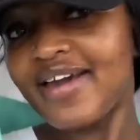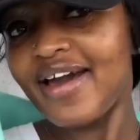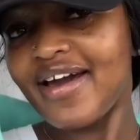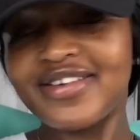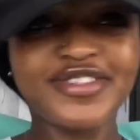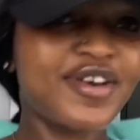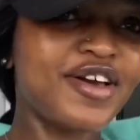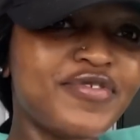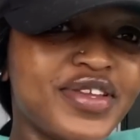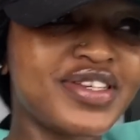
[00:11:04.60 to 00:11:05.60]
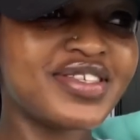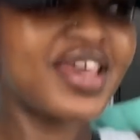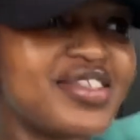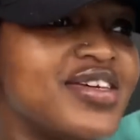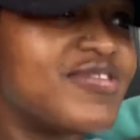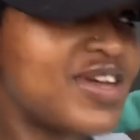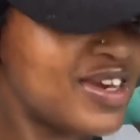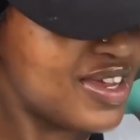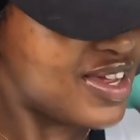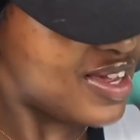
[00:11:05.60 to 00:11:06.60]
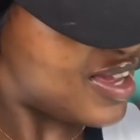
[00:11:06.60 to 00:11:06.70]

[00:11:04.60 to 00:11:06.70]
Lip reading: guys. So, I finished getting ready,